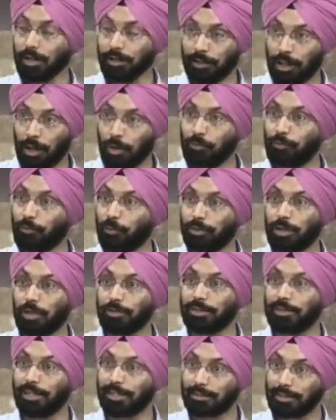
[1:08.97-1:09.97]
Now
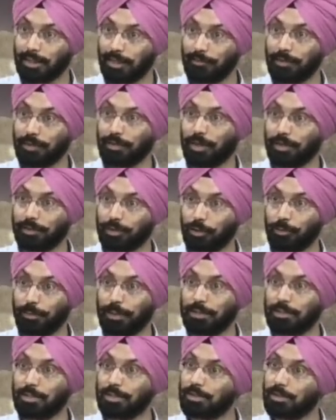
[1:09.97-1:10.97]
4,000 extra have been granted to
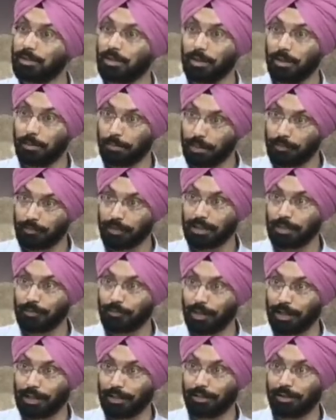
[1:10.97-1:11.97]
majors, perfectly
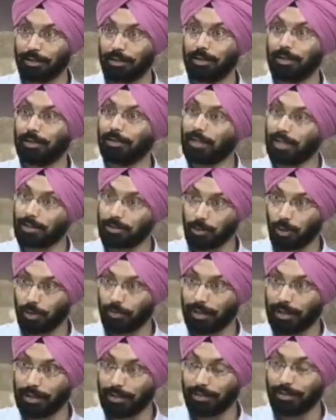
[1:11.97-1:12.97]
fine. That's all
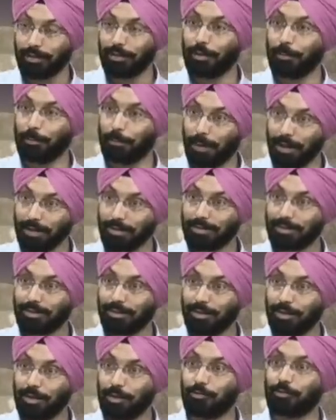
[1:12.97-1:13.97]
right. But
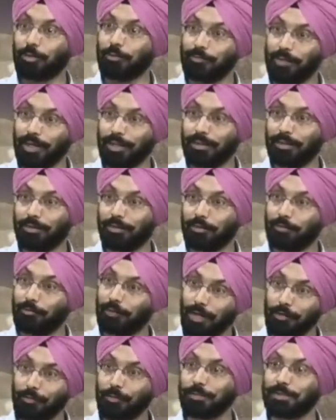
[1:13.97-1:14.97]
from when?
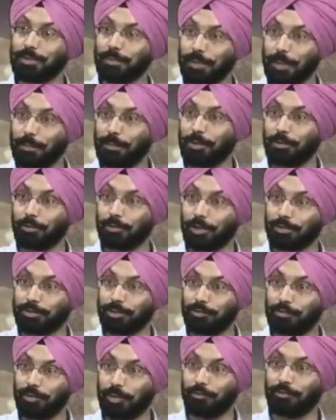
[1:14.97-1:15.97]
Why from September
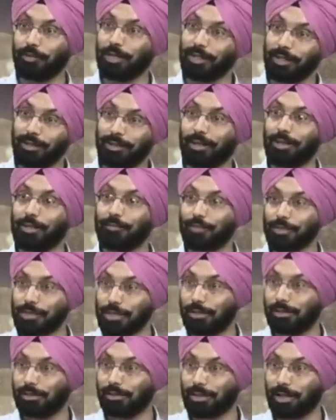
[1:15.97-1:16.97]
2012? Why an
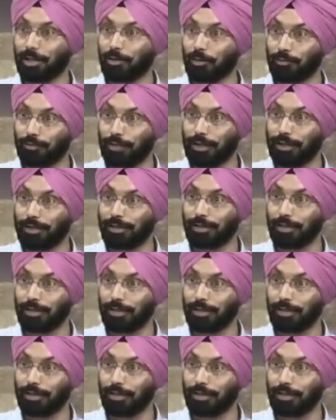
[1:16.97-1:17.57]
artificial cut-off date?